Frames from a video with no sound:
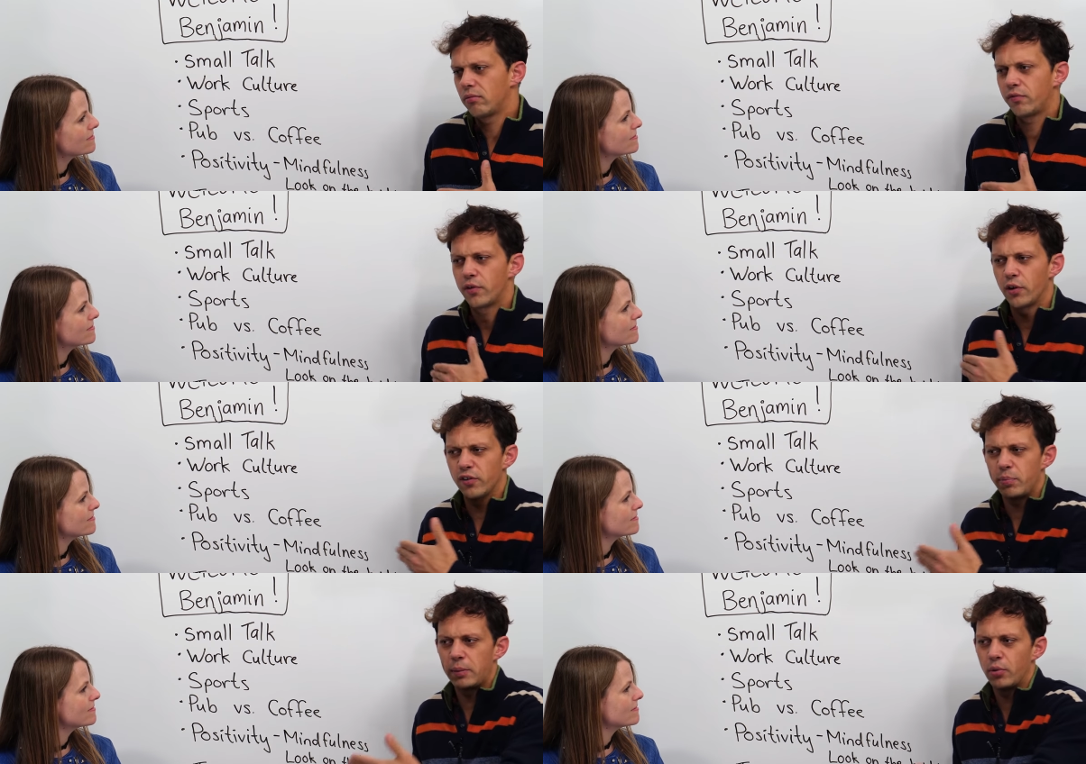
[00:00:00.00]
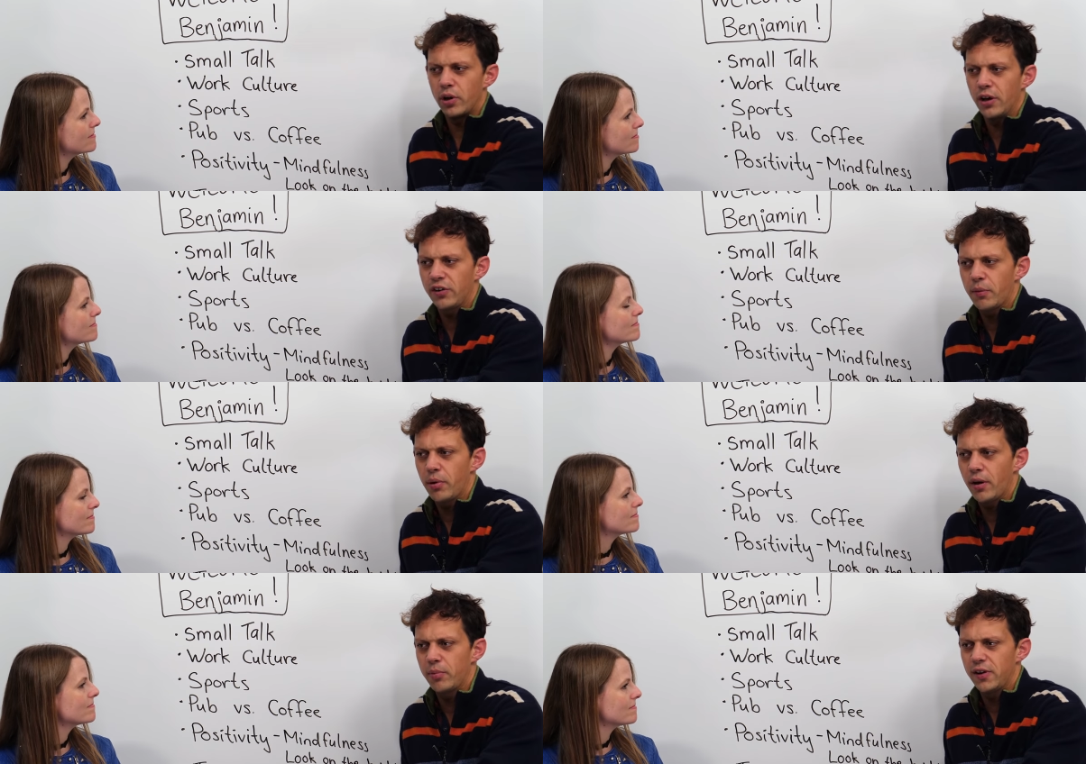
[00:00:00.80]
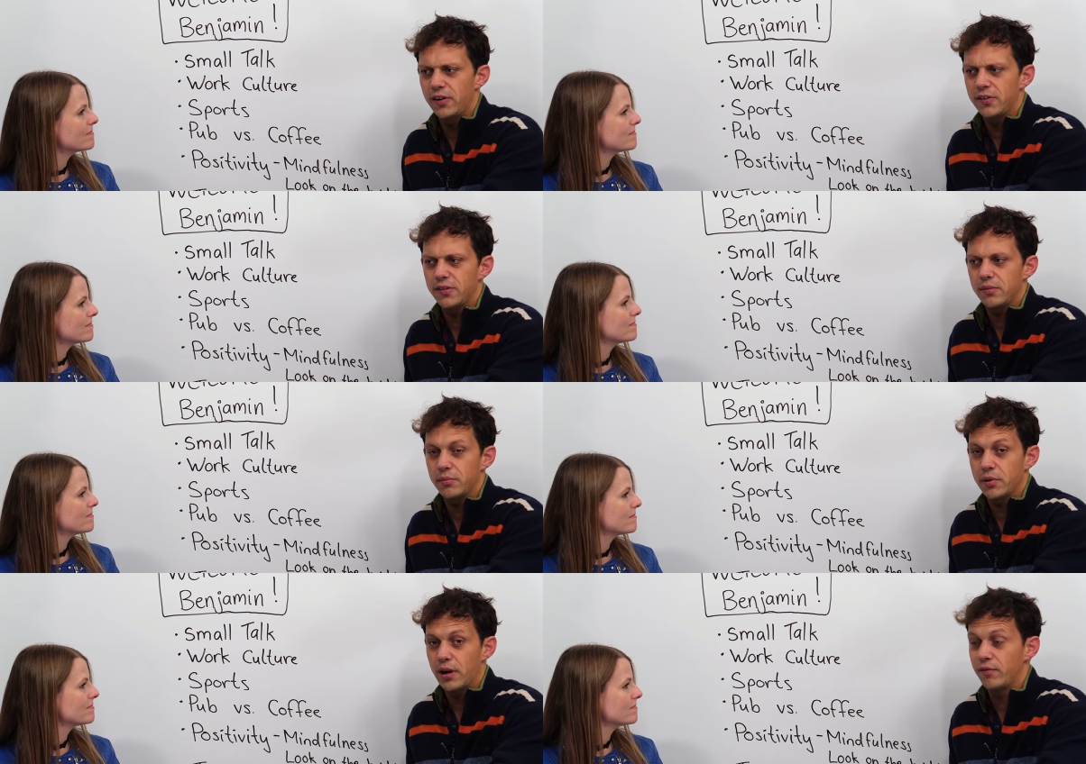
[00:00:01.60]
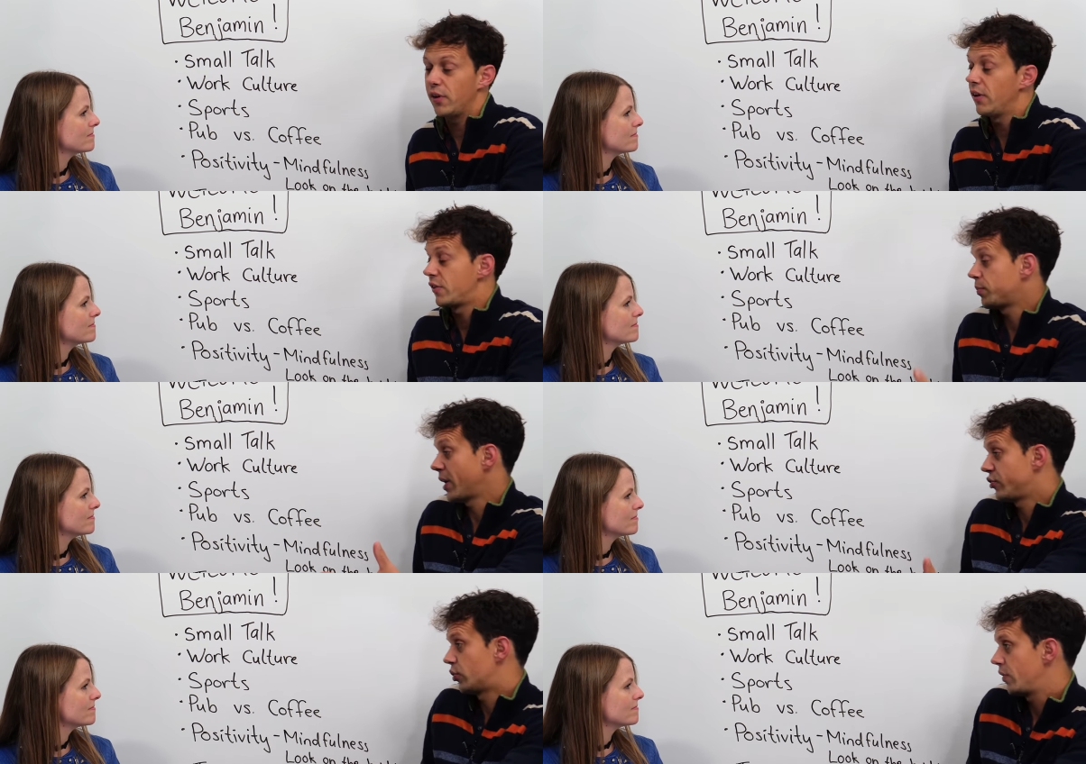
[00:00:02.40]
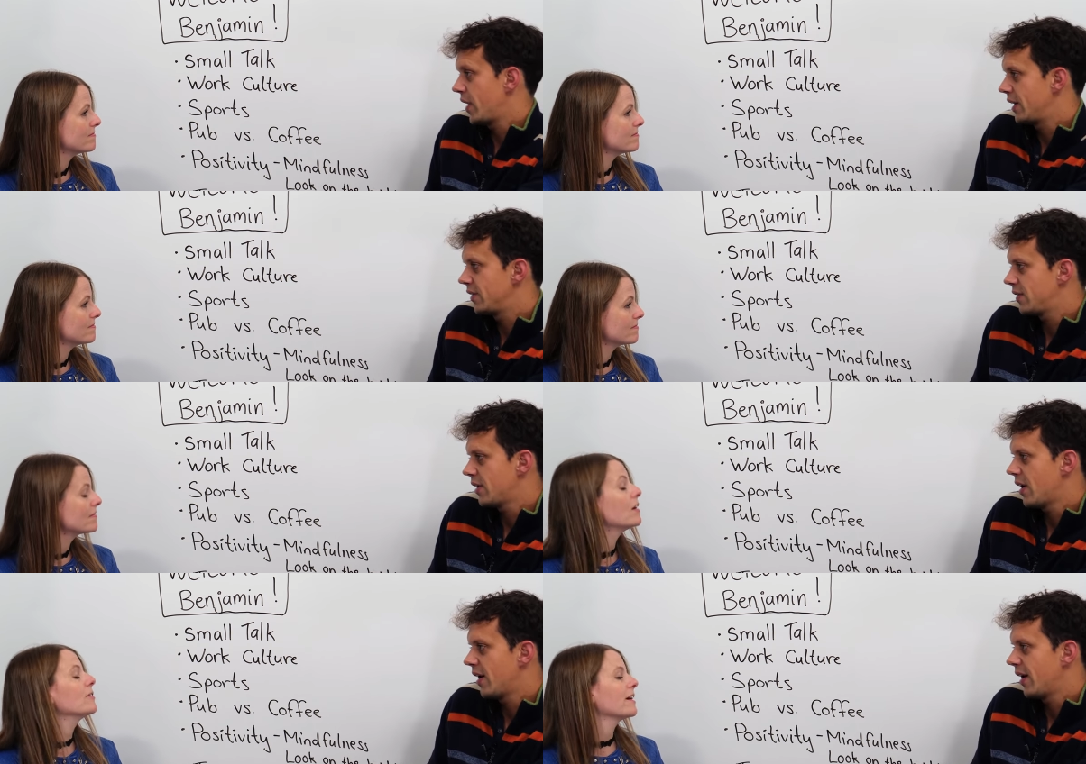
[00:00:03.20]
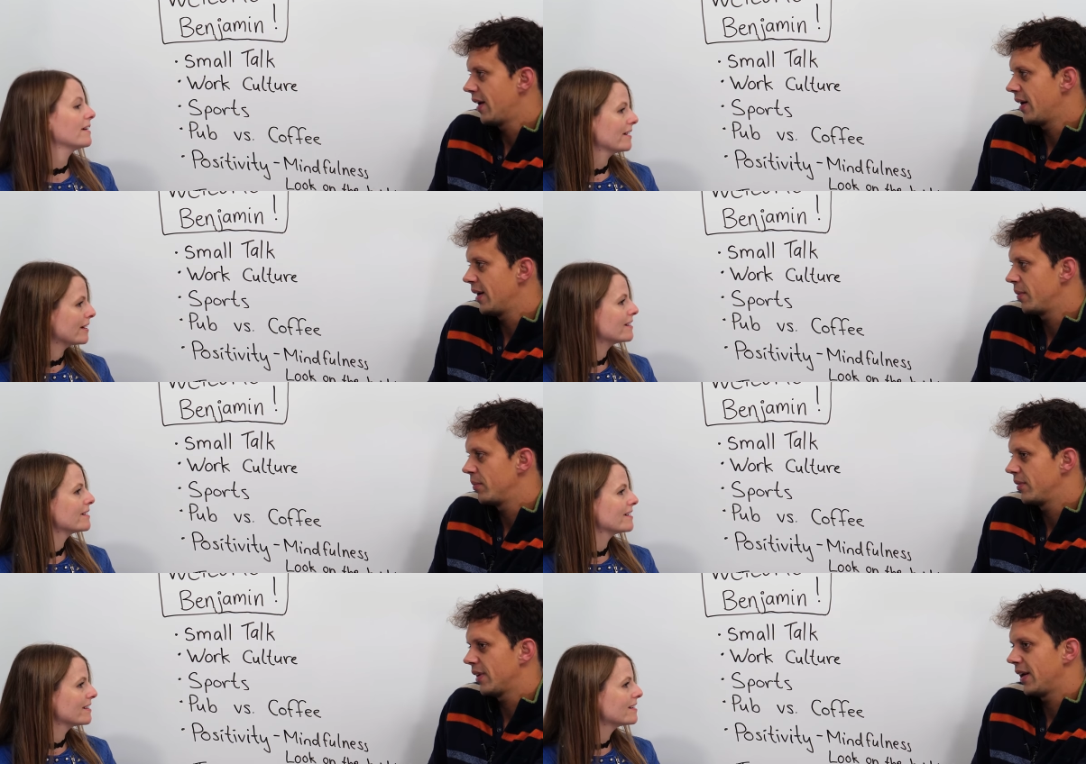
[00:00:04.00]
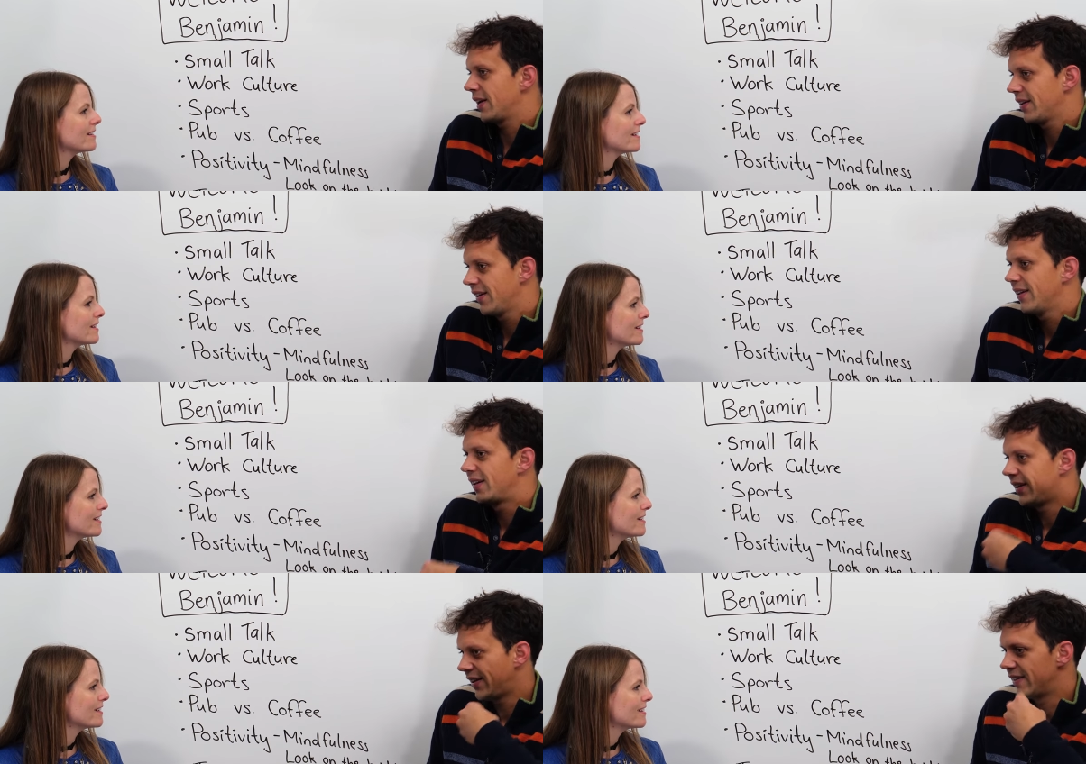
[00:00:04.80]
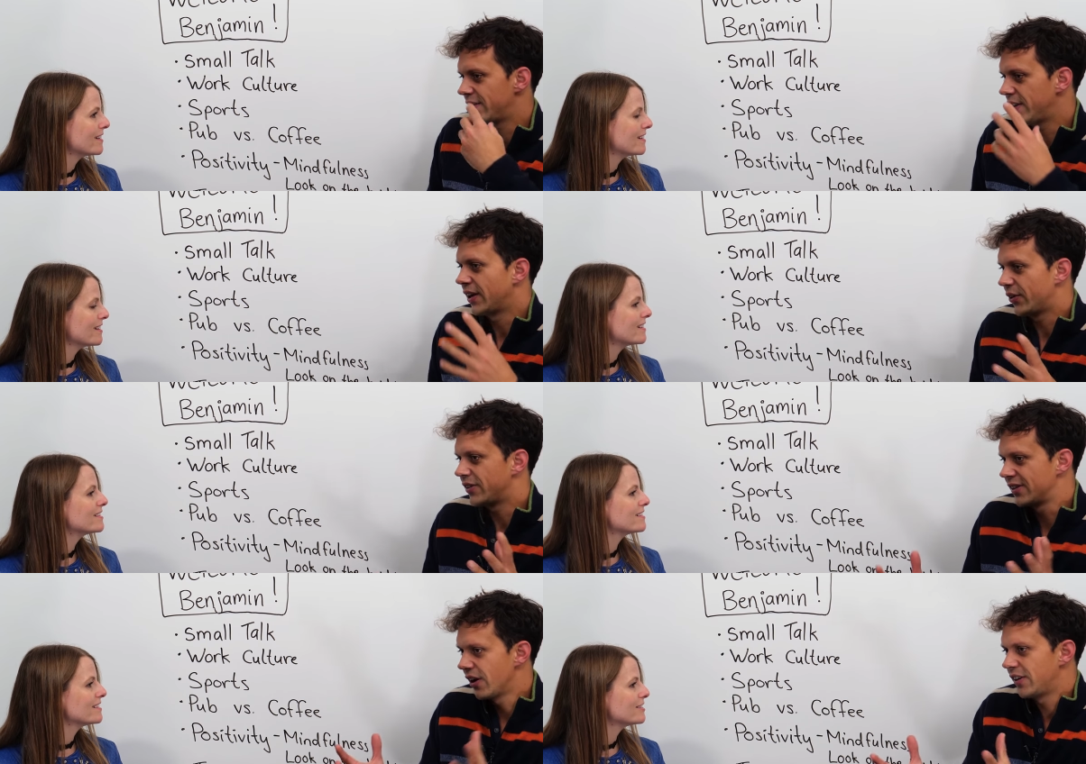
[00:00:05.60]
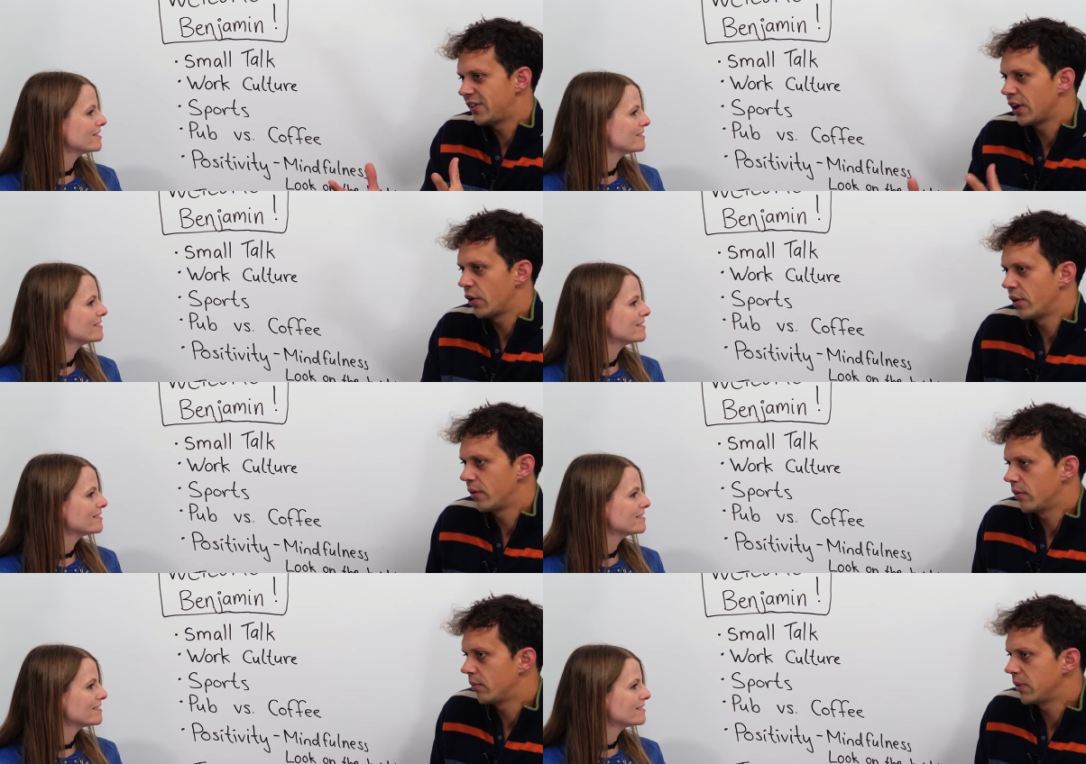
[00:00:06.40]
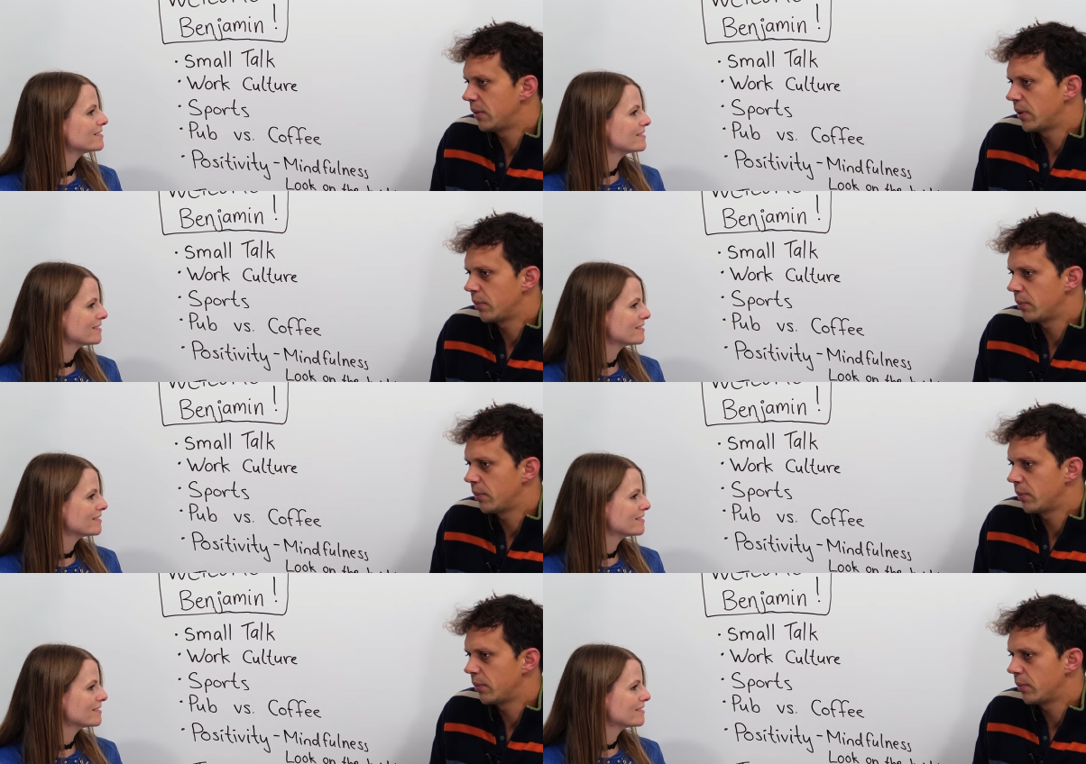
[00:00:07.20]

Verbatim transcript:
Speaker 1: for a lot of people, going to the pub is kind of a special event. Um, like, you know, it's nice to go and meet